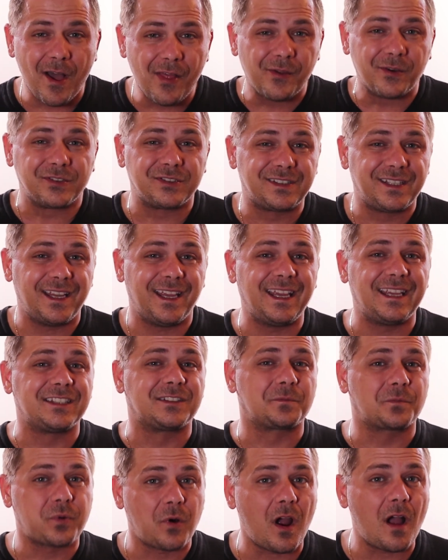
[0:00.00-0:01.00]
Mother's Day
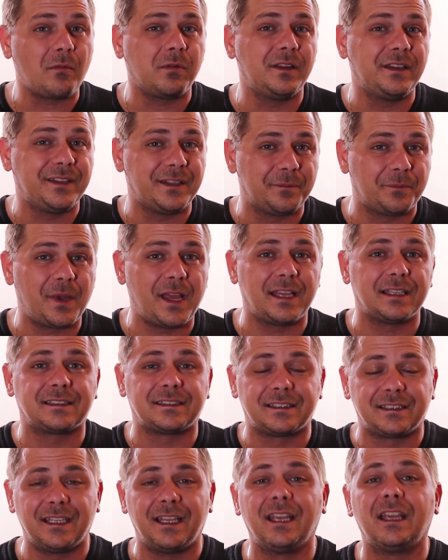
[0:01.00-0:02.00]
is probably the
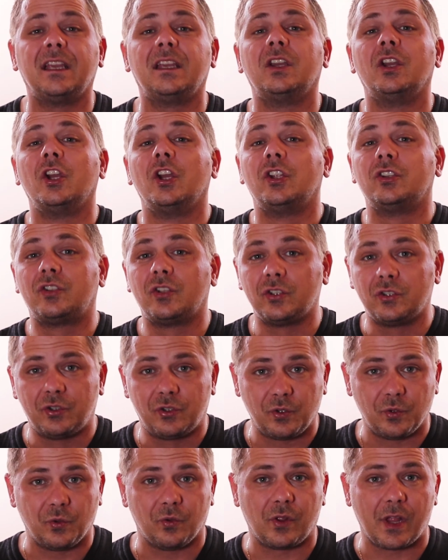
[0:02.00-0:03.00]
best day to
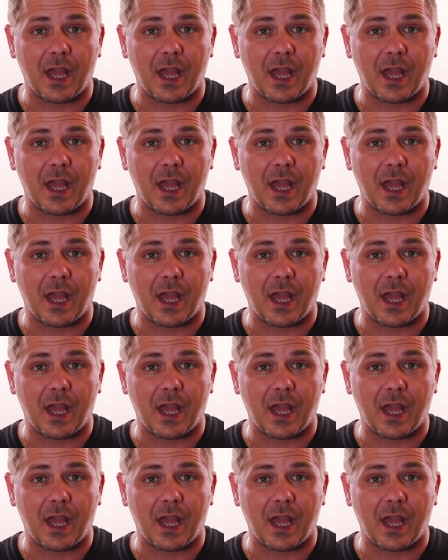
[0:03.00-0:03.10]
do